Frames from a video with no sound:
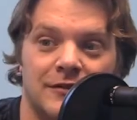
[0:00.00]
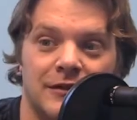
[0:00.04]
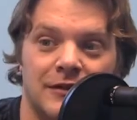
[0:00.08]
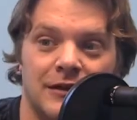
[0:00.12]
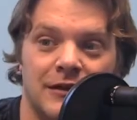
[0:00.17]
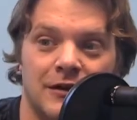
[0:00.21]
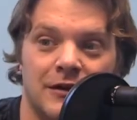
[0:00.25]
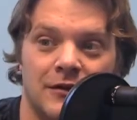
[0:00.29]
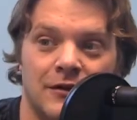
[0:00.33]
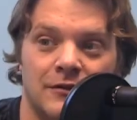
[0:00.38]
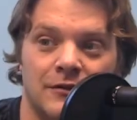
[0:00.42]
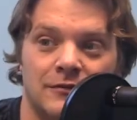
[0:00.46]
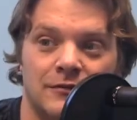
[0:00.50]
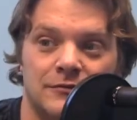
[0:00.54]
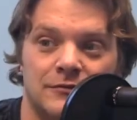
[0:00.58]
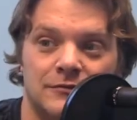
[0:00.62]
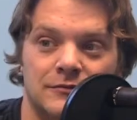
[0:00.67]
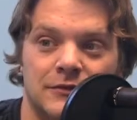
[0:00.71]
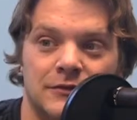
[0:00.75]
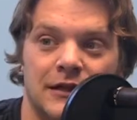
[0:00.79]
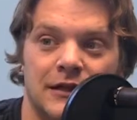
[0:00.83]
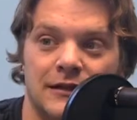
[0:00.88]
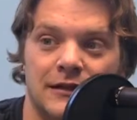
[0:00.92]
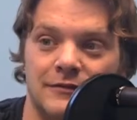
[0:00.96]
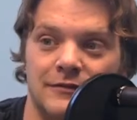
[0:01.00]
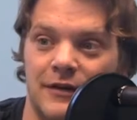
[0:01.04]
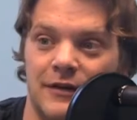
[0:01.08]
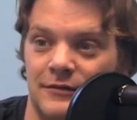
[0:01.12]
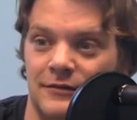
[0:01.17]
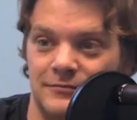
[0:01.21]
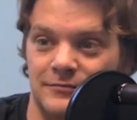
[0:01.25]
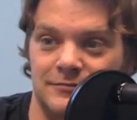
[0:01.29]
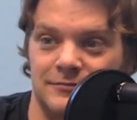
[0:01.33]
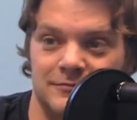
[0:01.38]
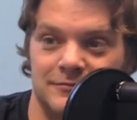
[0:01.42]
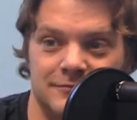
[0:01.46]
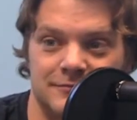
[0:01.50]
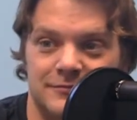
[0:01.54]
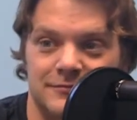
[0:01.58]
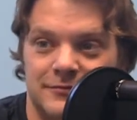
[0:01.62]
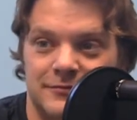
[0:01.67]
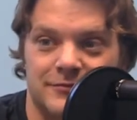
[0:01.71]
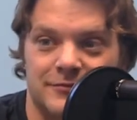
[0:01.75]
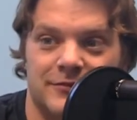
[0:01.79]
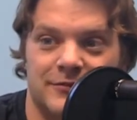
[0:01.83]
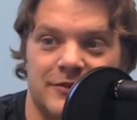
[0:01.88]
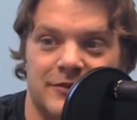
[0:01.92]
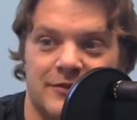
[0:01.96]
you know, and
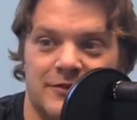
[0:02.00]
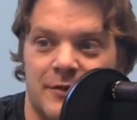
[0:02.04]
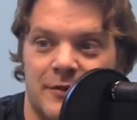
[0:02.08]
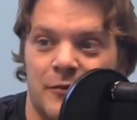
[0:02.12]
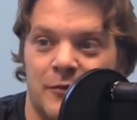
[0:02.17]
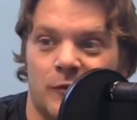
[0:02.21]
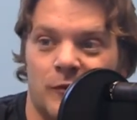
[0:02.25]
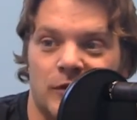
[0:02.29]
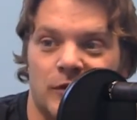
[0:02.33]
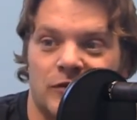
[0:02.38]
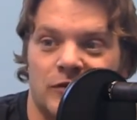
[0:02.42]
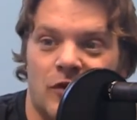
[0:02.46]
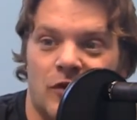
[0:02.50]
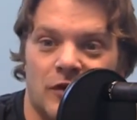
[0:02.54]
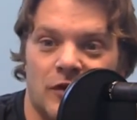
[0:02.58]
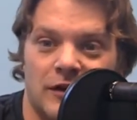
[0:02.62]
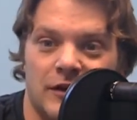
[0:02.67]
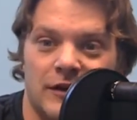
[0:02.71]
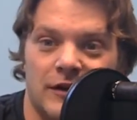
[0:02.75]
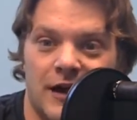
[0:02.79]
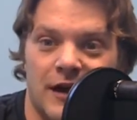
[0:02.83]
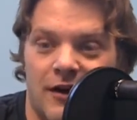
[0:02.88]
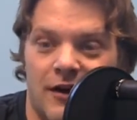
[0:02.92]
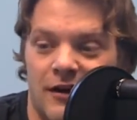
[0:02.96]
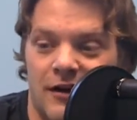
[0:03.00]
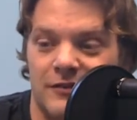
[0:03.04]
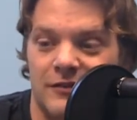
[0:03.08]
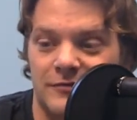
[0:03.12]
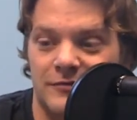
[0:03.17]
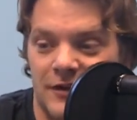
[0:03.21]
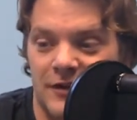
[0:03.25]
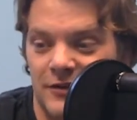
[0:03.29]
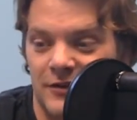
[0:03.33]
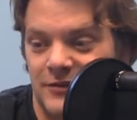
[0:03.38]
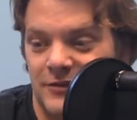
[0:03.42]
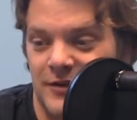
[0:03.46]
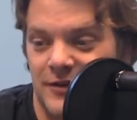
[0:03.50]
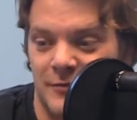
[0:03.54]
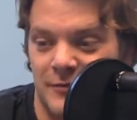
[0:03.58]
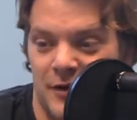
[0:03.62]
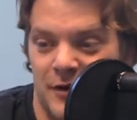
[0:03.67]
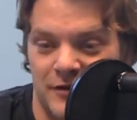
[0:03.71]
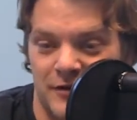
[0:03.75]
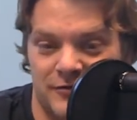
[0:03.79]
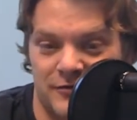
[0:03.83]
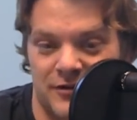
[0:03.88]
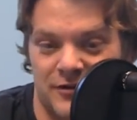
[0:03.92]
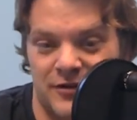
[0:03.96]
since I'm the one talking now, I'll say
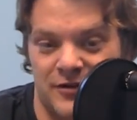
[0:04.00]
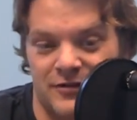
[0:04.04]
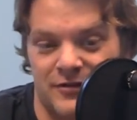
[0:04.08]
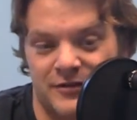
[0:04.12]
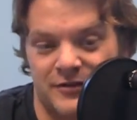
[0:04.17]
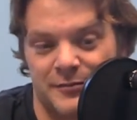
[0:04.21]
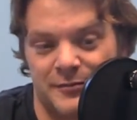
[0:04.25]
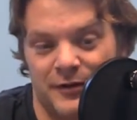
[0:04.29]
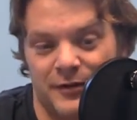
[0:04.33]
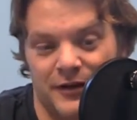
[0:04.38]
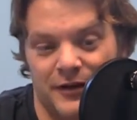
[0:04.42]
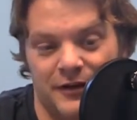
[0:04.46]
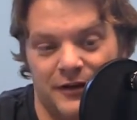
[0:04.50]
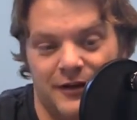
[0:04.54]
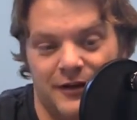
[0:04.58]
mine first. But